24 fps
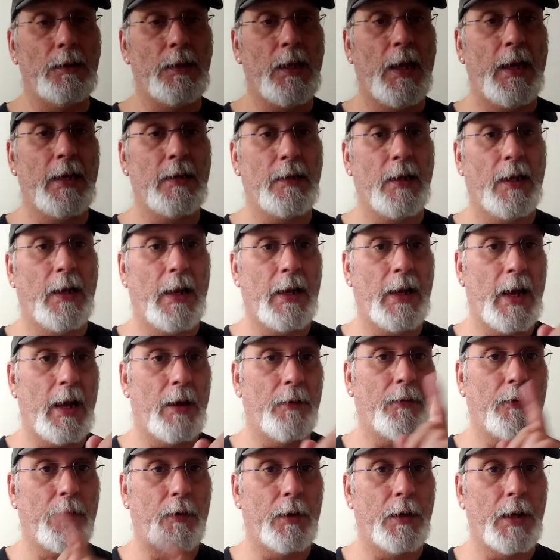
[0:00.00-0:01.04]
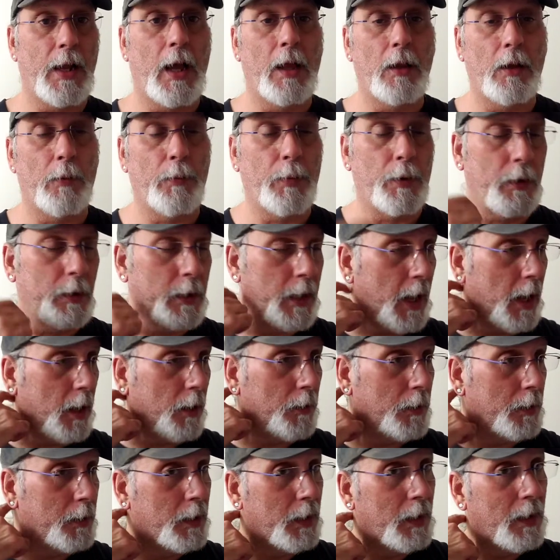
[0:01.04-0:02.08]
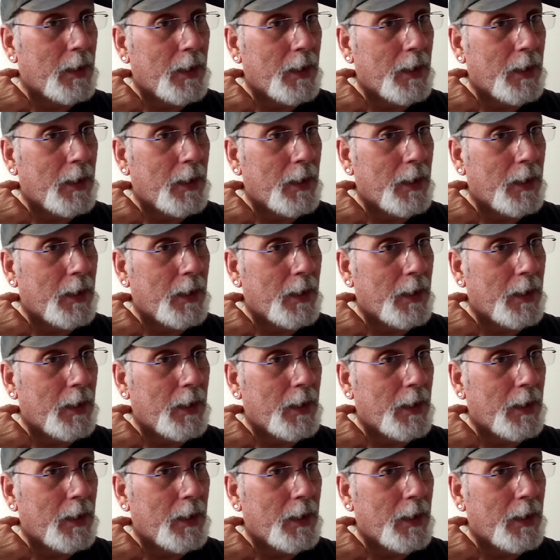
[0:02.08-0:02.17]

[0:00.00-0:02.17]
tank that I got for $1 per gallon,